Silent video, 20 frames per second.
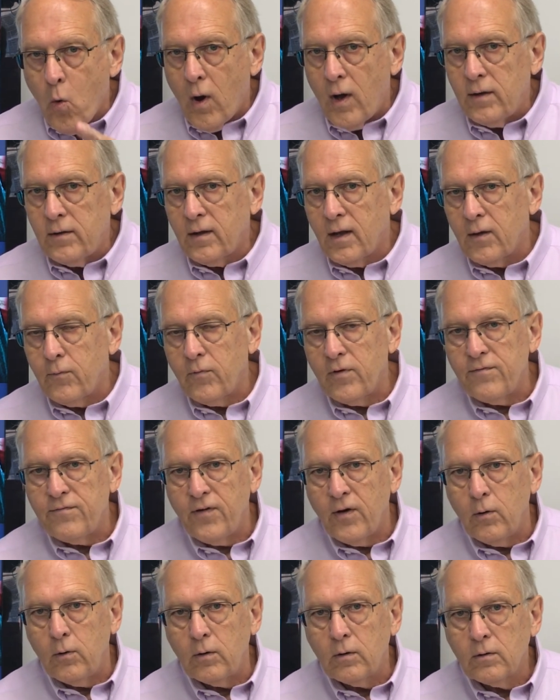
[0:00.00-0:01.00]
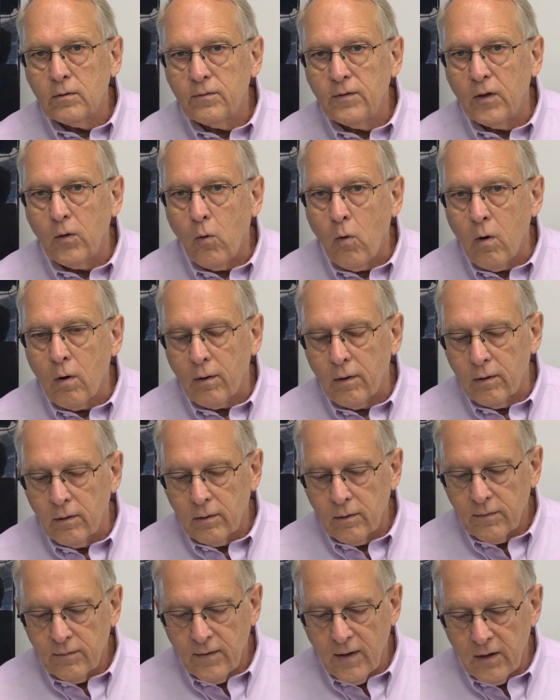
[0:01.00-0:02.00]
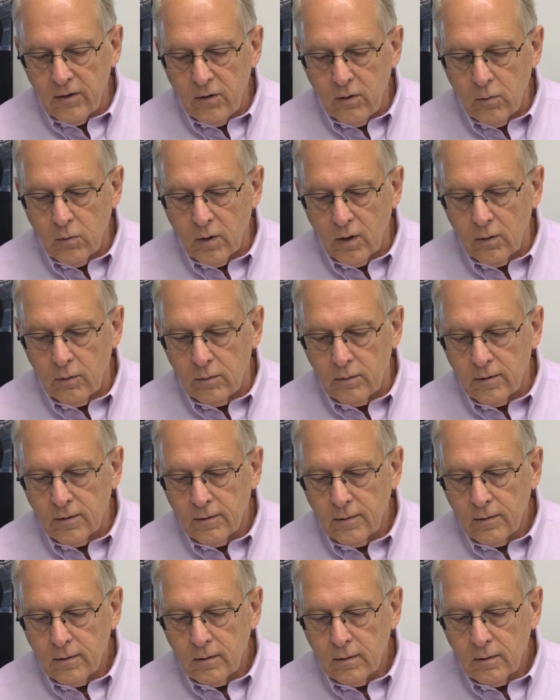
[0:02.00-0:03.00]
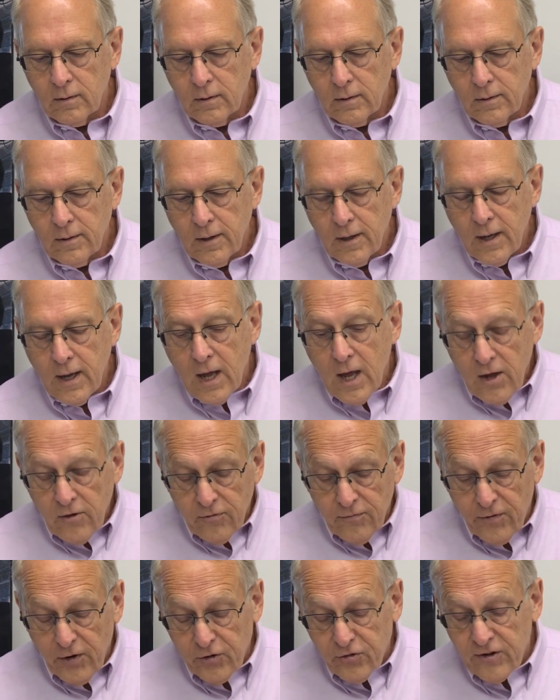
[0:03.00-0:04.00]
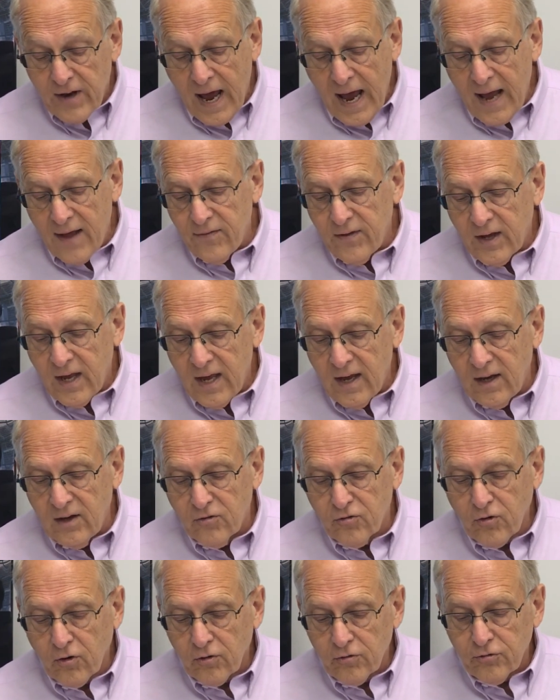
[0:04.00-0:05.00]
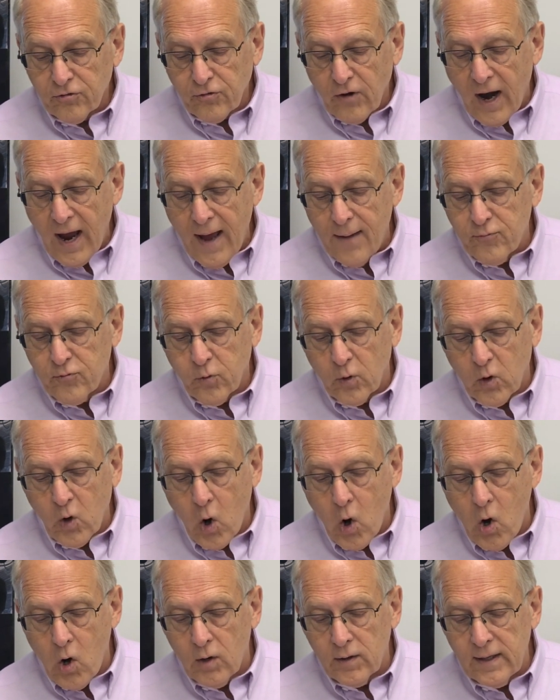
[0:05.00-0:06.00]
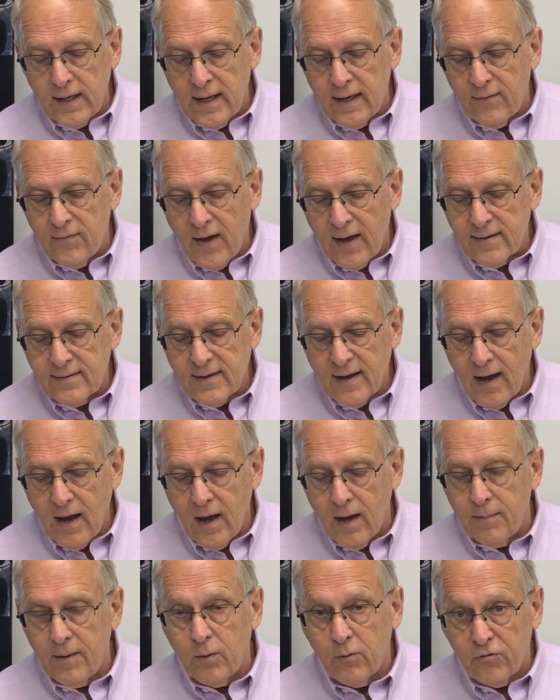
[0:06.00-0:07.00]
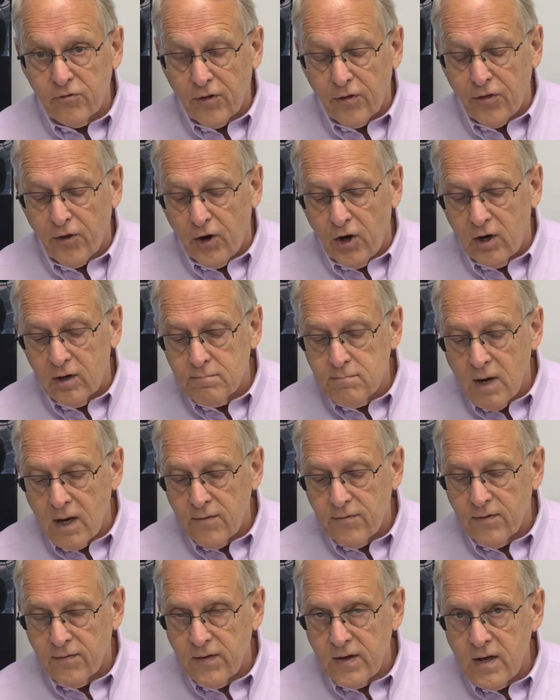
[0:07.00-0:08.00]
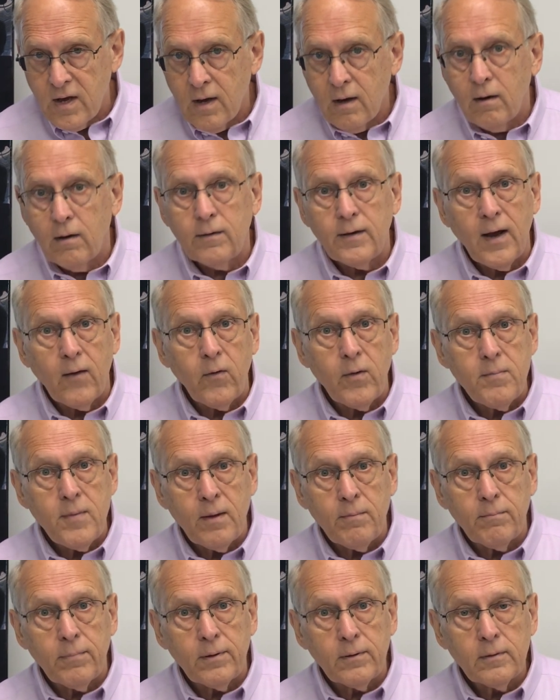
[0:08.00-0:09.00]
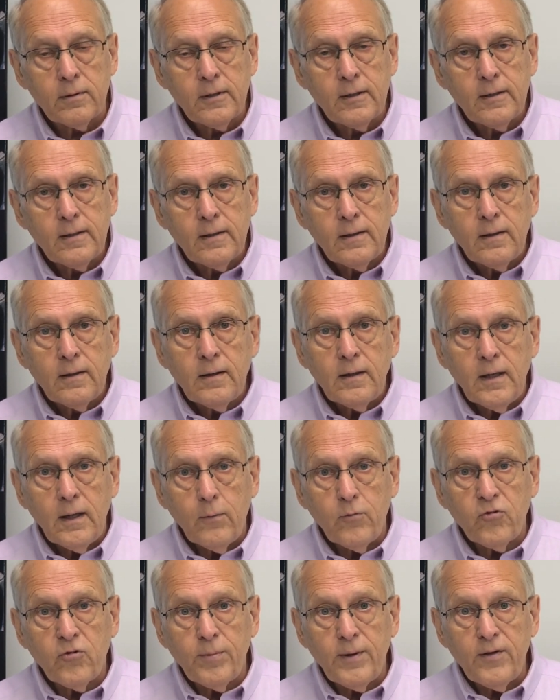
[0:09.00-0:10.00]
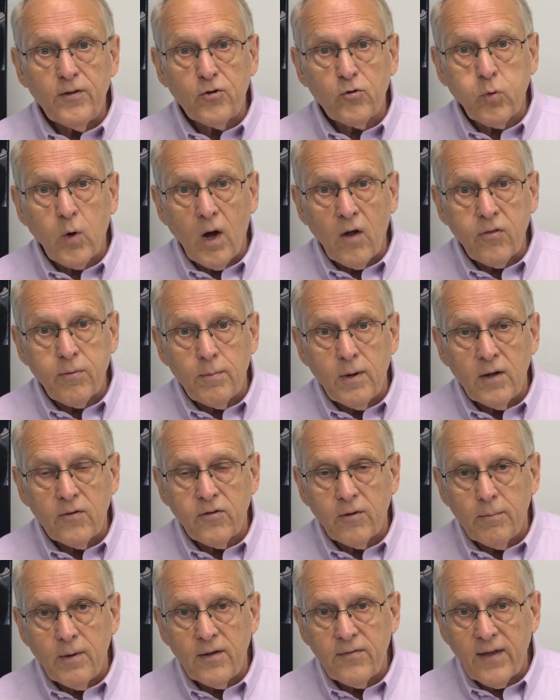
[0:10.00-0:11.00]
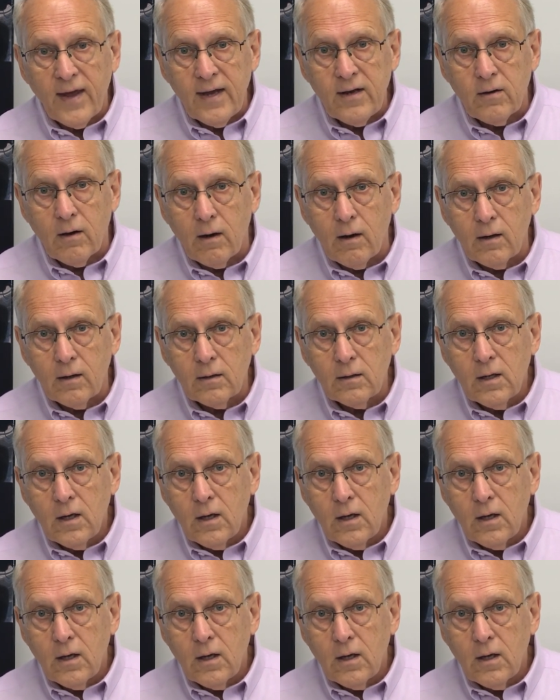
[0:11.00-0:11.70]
one can revoke the order that you wrote. Verse 9 the king's scribes were called in at that time. It was the third month of the year. Now remember, it was to be the 12th month, the month Adar,